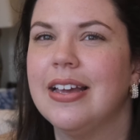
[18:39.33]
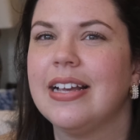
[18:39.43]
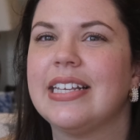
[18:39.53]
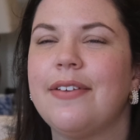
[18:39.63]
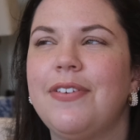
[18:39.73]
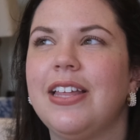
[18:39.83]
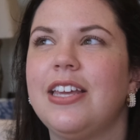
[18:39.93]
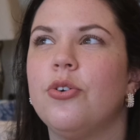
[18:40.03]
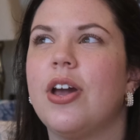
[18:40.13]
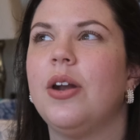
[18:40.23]
Because I feel like
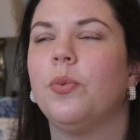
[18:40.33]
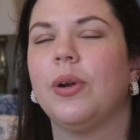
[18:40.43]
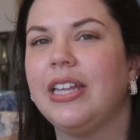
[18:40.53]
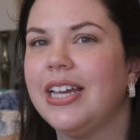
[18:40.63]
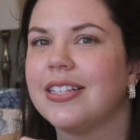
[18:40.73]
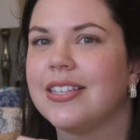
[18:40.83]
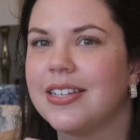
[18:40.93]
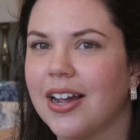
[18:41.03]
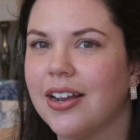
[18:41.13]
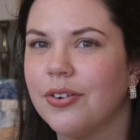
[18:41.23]
you can really get stuck in a